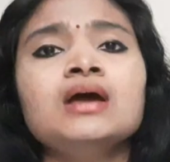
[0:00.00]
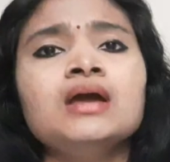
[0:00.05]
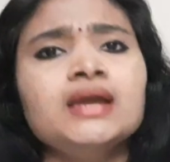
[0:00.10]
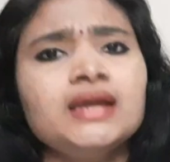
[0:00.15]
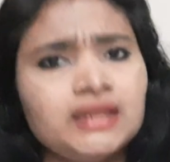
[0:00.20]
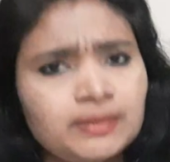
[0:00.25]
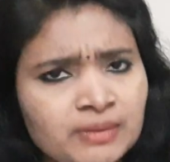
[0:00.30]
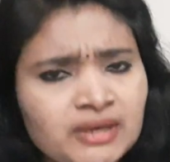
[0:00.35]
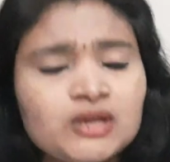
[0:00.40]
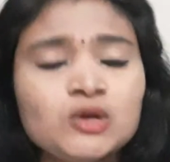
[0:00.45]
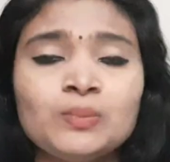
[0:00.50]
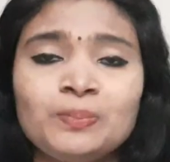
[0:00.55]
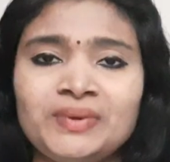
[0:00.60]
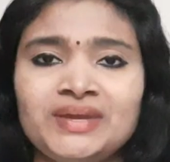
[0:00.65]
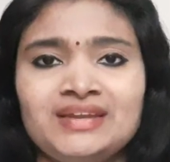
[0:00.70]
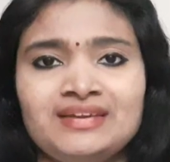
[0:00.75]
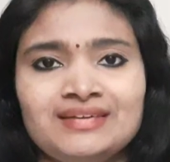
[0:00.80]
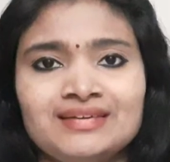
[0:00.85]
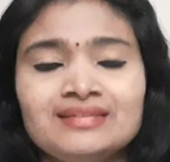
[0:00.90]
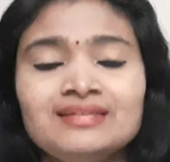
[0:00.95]
In my
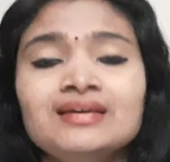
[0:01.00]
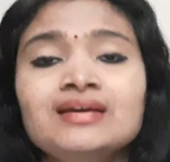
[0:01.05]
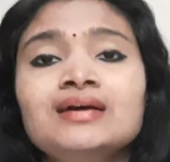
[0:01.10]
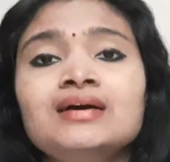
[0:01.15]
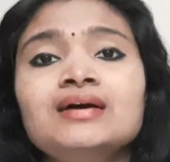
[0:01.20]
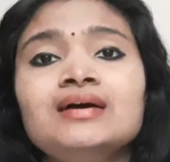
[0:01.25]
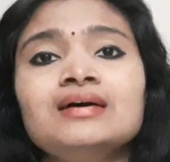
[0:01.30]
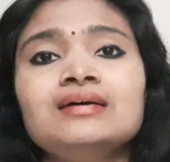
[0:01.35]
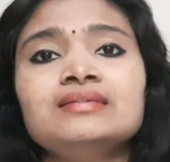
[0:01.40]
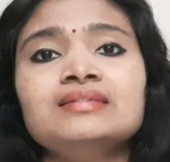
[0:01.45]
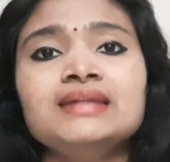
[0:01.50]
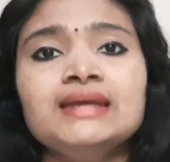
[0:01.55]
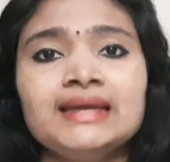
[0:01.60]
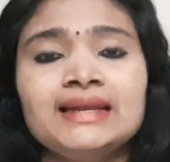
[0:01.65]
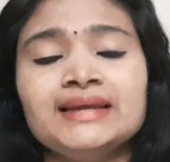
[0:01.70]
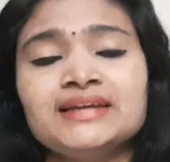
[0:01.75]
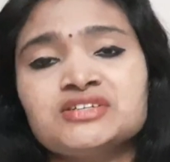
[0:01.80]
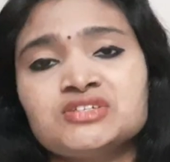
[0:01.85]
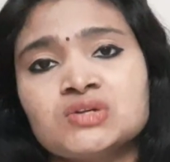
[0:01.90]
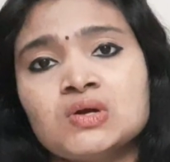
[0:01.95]
opinion, the
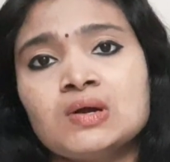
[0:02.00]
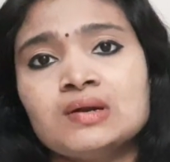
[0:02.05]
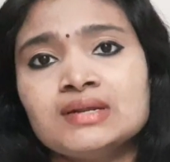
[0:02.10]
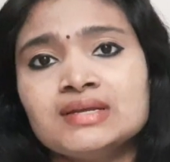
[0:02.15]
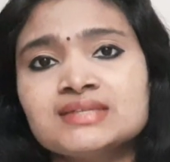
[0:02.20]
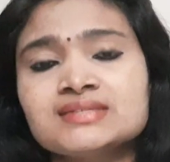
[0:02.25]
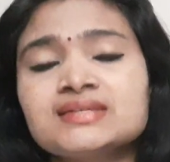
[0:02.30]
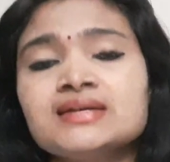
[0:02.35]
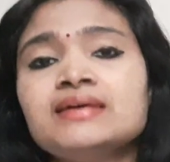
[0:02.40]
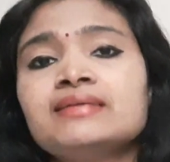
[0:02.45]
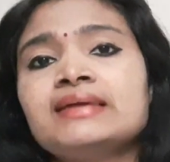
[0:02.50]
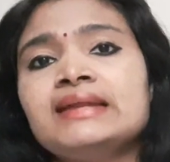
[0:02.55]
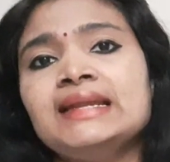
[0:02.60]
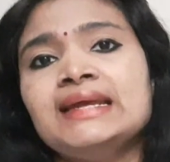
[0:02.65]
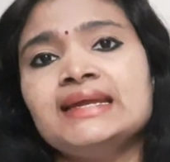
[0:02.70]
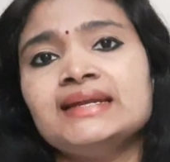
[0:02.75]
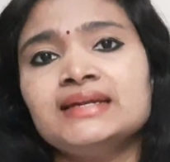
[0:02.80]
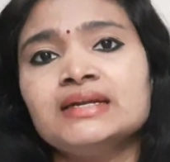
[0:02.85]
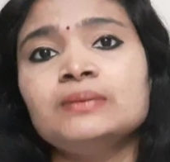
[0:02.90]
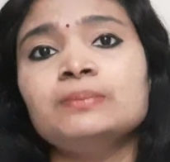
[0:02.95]
electronics
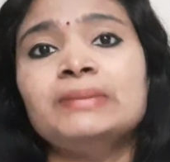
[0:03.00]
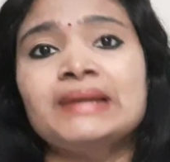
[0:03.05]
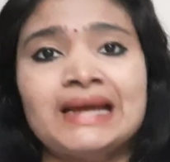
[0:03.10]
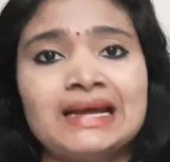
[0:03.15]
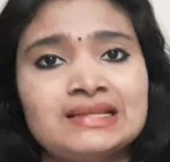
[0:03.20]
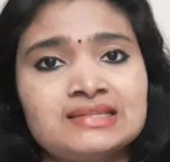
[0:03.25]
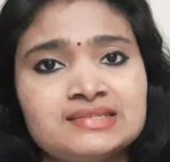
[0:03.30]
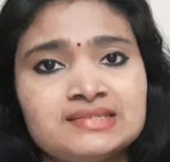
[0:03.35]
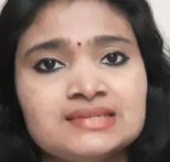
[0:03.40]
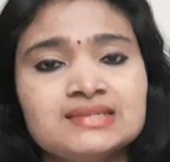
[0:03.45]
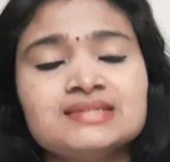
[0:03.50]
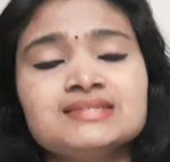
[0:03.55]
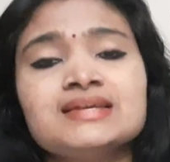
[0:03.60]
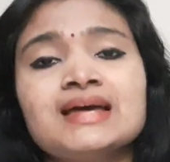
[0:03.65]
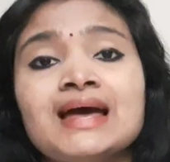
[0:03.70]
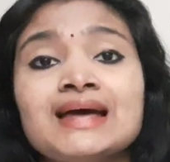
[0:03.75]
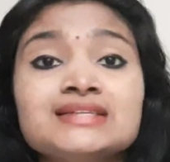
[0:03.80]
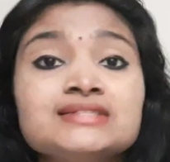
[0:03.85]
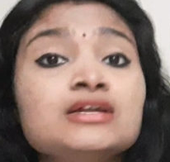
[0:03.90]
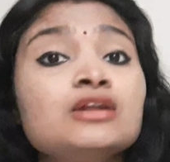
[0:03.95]
related branches
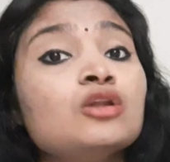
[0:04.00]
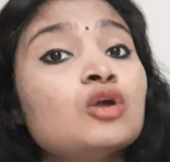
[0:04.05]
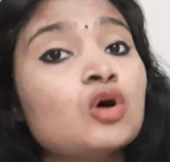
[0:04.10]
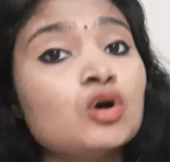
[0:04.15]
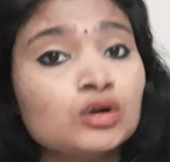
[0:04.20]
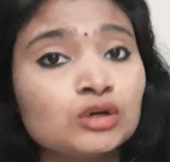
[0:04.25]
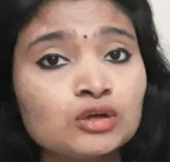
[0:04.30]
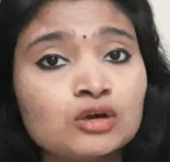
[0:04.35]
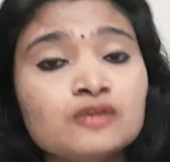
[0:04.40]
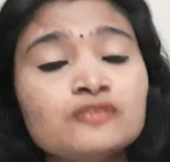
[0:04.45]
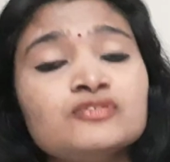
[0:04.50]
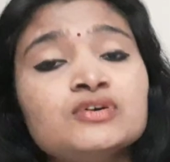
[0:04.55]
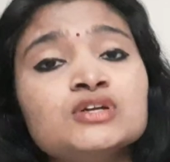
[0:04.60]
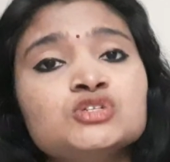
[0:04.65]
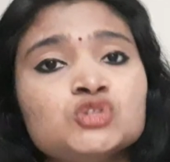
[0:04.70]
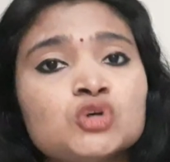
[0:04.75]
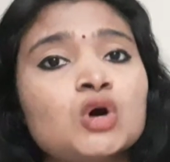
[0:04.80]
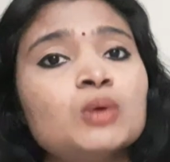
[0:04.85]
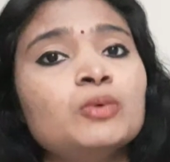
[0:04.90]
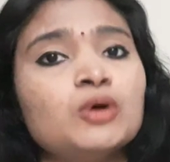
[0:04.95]
has a lot of
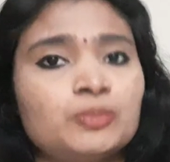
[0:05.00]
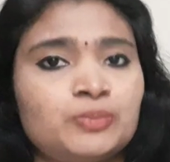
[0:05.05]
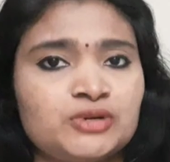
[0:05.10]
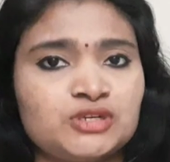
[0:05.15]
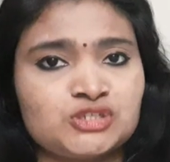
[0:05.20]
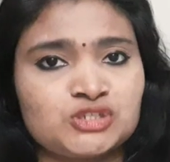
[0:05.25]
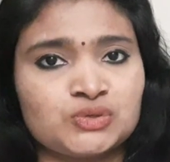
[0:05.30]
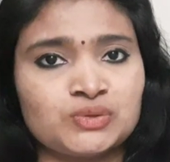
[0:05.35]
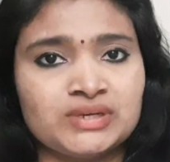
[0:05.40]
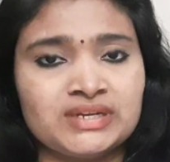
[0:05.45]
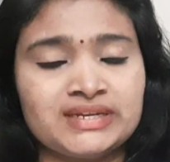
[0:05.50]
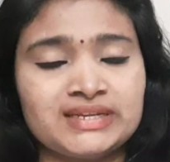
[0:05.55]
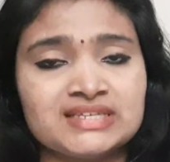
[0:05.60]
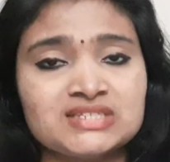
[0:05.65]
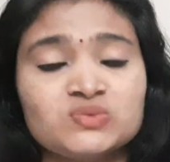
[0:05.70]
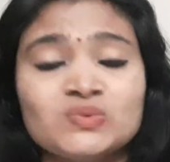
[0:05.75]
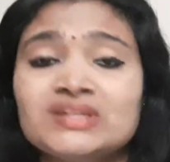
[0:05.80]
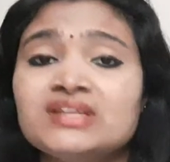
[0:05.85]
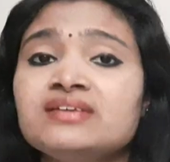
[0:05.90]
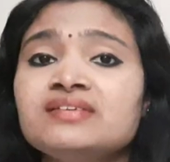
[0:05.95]
job
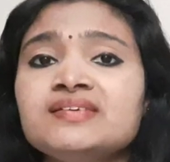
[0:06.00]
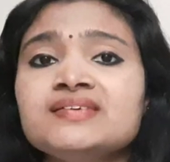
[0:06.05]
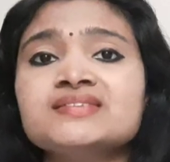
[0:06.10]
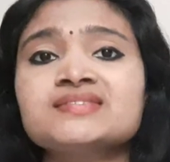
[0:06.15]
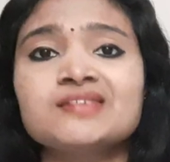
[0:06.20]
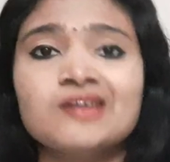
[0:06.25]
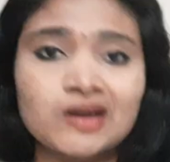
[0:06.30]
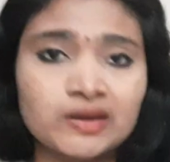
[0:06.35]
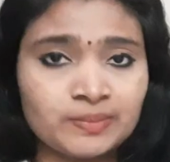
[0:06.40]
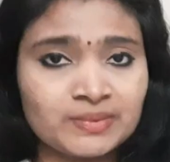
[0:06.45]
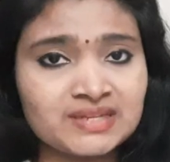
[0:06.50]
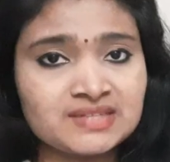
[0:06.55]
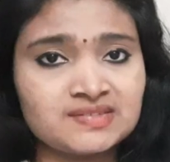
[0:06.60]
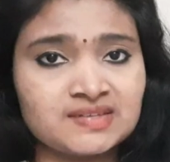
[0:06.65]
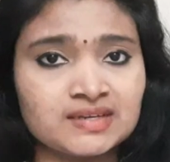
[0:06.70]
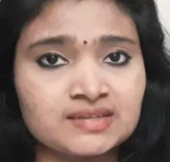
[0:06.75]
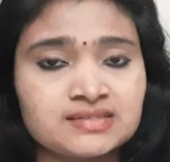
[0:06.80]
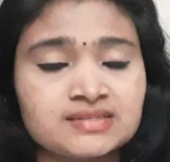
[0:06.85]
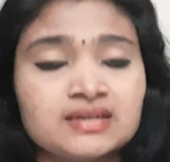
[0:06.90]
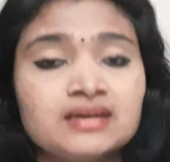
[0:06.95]
opportunities, whether it is government
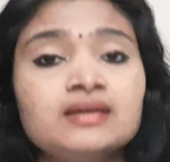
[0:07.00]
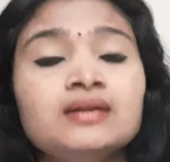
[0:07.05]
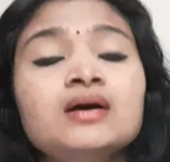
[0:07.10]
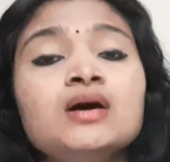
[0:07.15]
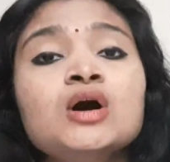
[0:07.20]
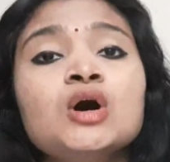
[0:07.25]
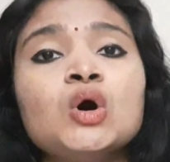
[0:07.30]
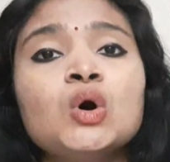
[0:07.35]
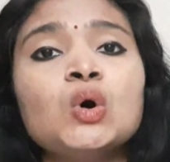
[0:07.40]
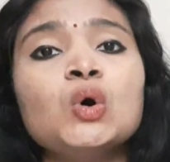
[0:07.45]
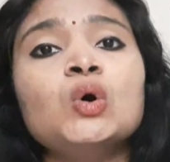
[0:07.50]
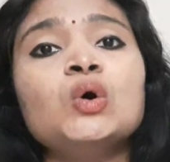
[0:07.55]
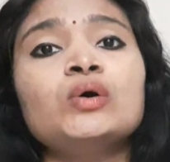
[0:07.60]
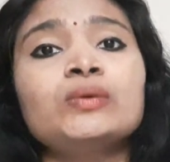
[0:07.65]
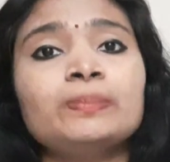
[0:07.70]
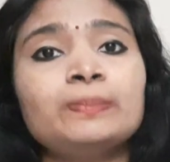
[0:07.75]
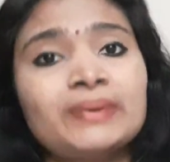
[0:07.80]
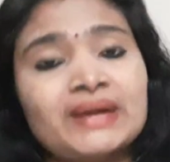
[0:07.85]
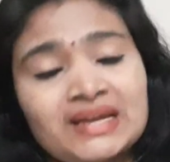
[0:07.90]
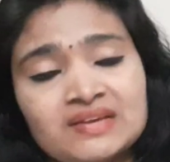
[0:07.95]
sector
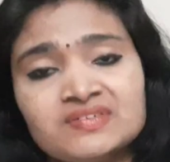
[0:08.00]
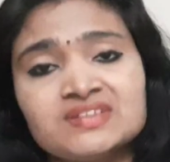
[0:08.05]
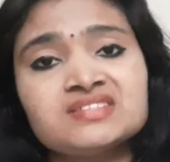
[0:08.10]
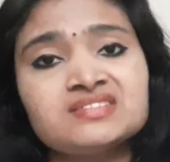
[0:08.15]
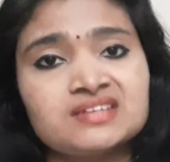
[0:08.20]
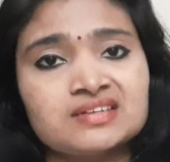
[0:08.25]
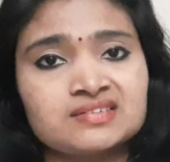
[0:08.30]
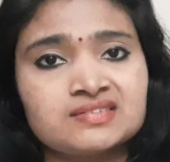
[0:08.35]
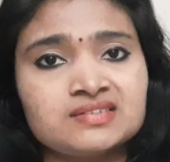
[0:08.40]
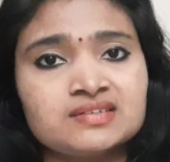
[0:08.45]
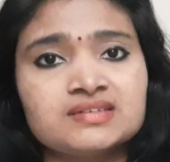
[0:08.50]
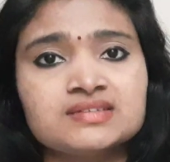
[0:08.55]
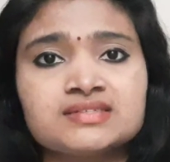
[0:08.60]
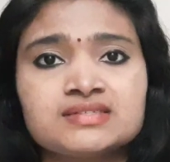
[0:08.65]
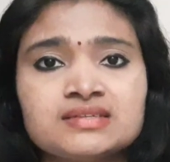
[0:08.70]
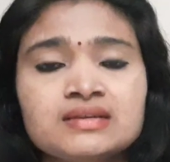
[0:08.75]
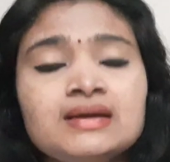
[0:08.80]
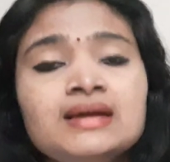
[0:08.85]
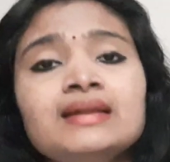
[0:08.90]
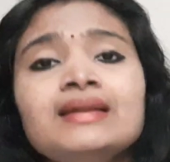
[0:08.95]
or private
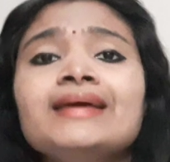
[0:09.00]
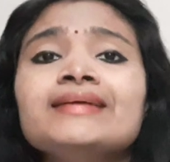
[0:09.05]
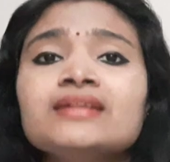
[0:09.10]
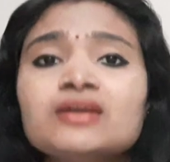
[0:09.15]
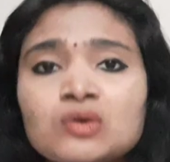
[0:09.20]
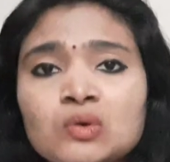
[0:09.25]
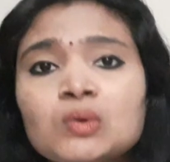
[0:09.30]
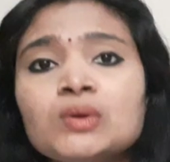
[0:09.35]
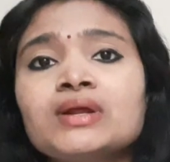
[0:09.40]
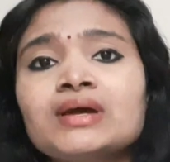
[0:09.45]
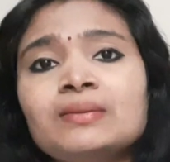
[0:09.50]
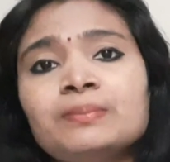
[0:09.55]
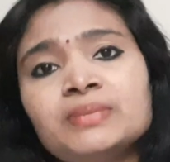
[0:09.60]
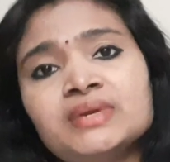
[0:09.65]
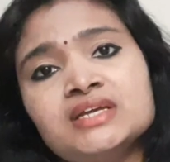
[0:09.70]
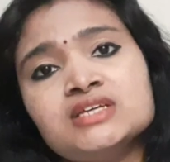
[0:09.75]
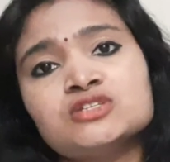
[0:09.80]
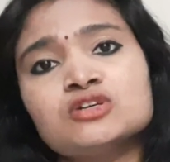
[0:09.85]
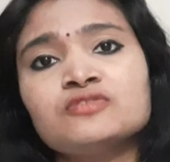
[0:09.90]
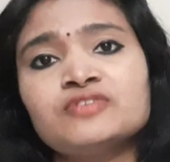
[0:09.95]
sectors like the core
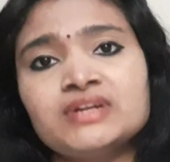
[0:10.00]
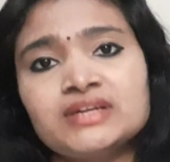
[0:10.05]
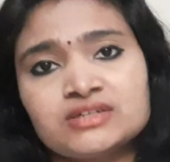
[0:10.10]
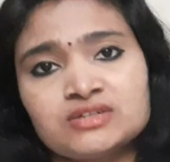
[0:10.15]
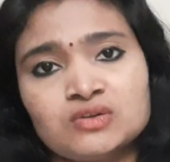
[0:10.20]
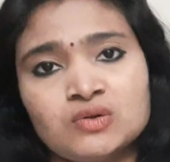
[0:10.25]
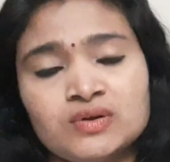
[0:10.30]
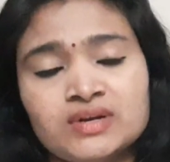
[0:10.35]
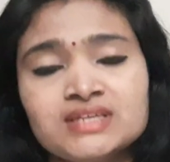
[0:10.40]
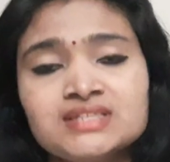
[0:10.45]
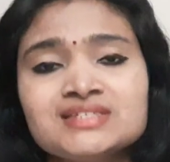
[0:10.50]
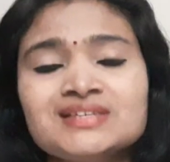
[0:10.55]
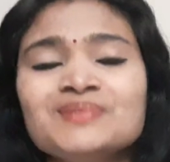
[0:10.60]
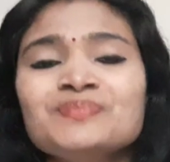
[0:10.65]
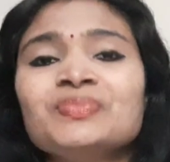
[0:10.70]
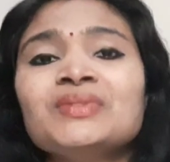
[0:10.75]
companies of electronics,